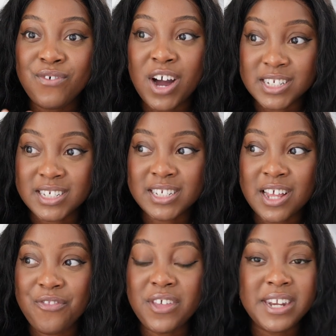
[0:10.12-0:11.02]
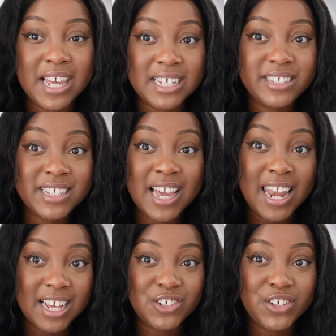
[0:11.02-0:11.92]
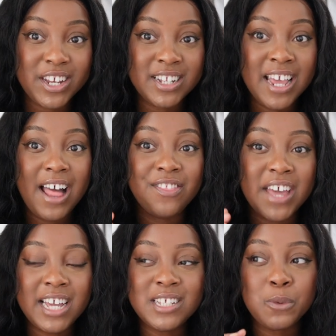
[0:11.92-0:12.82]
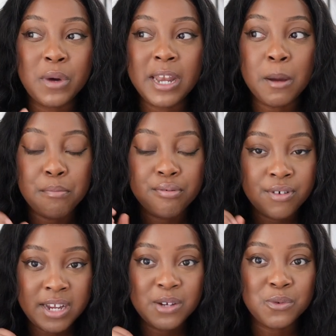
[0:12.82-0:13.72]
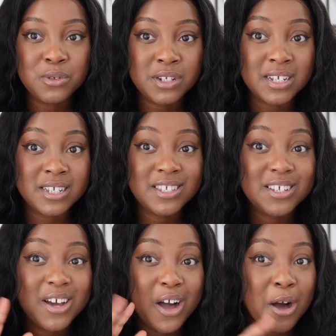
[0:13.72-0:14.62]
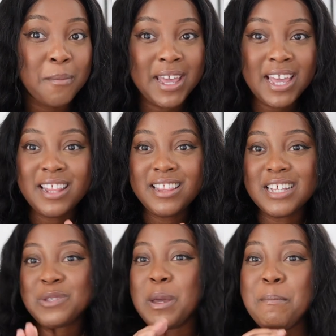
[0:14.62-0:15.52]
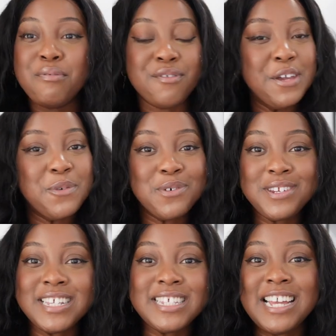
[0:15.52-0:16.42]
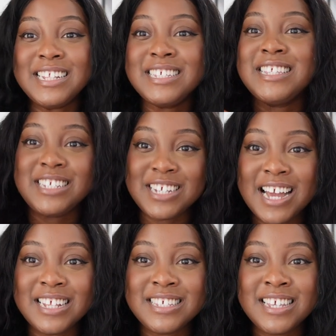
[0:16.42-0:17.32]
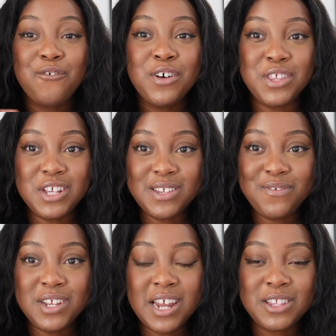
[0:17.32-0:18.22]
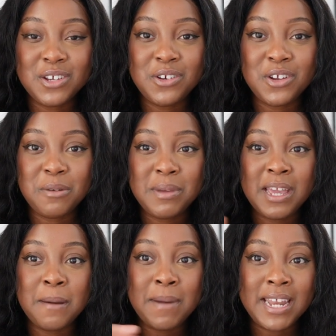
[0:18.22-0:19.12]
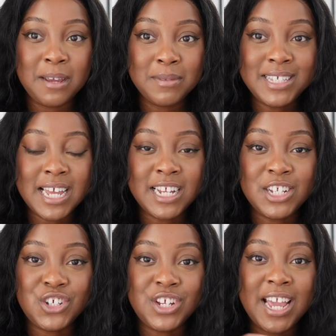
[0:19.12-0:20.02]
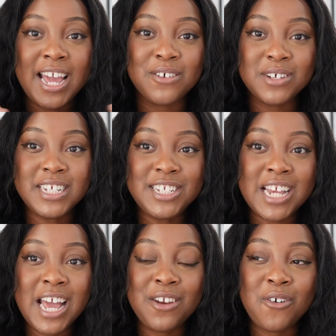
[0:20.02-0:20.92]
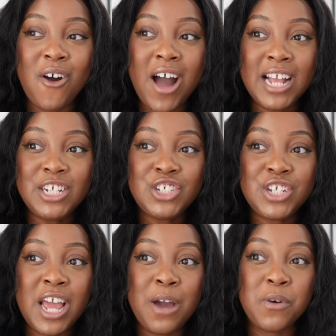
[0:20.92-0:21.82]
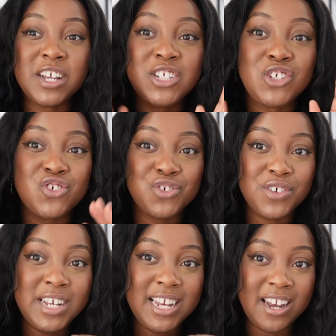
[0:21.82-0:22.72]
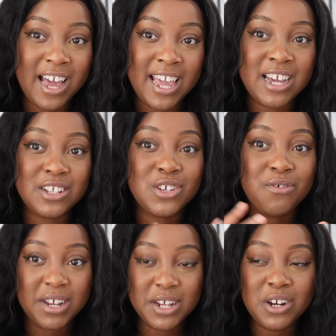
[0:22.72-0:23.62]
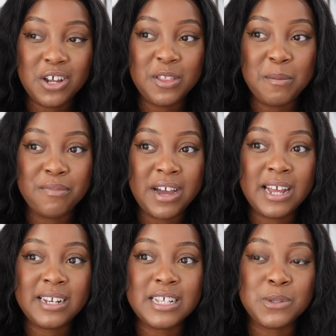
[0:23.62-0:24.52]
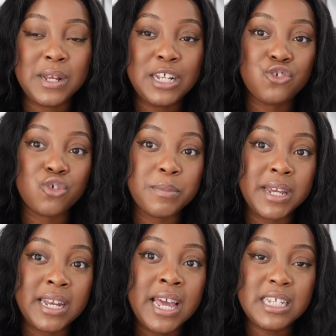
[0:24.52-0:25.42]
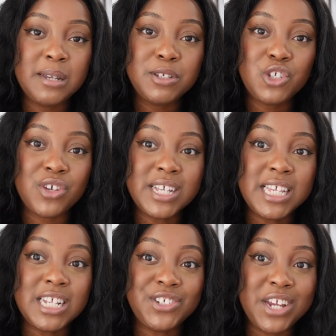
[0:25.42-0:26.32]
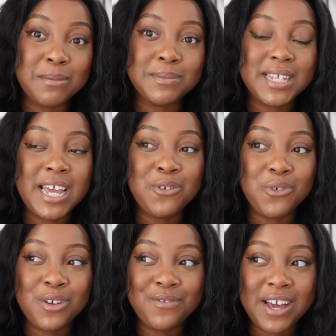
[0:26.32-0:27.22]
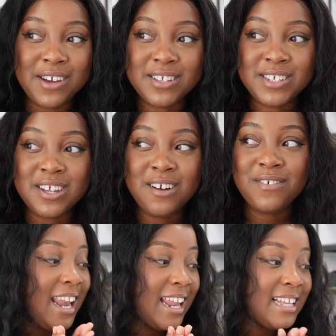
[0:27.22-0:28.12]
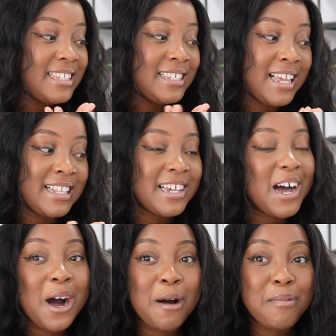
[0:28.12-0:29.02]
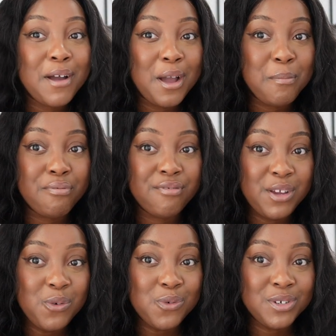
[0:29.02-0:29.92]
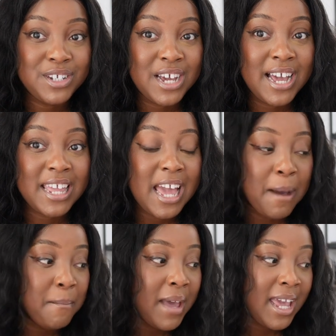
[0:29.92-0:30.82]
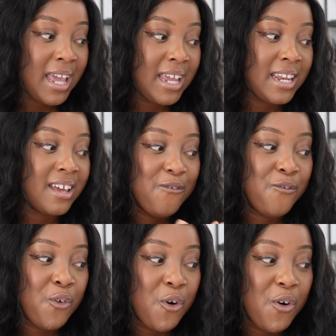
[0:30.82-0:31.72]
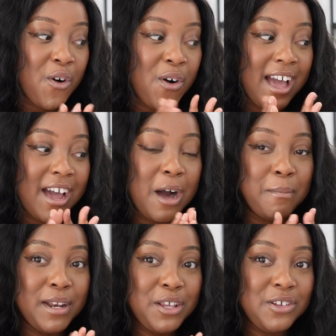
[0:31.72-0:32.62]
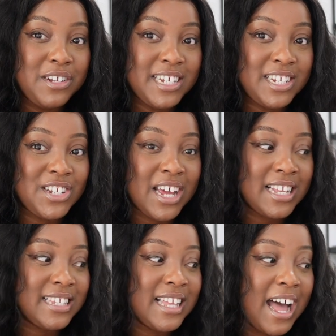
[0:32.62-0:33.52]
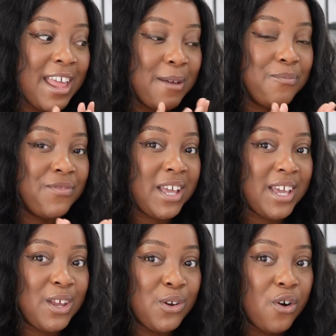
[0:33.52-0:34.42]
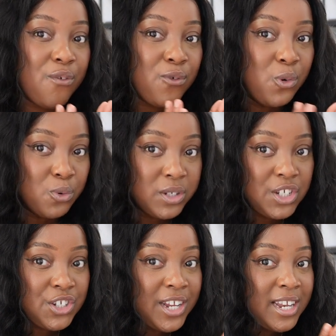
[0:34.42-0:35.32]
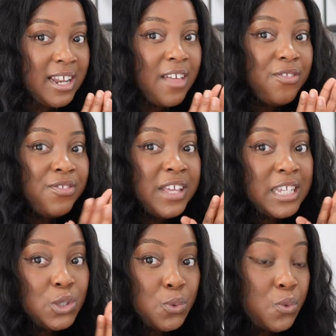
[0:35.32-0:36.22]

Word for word: fund the next collection. And that is when pre orders come in. That's when pre-orders enter the chat. For those of you that don't know me, my name is Tadii G and on this channel, I share what it's truly like to run a clothing brand as well as drop in tips, tricks, gems and all of that good stuff. Let's set up a pre-order campaign for a couple of new t-shirts that I am thinking of launching this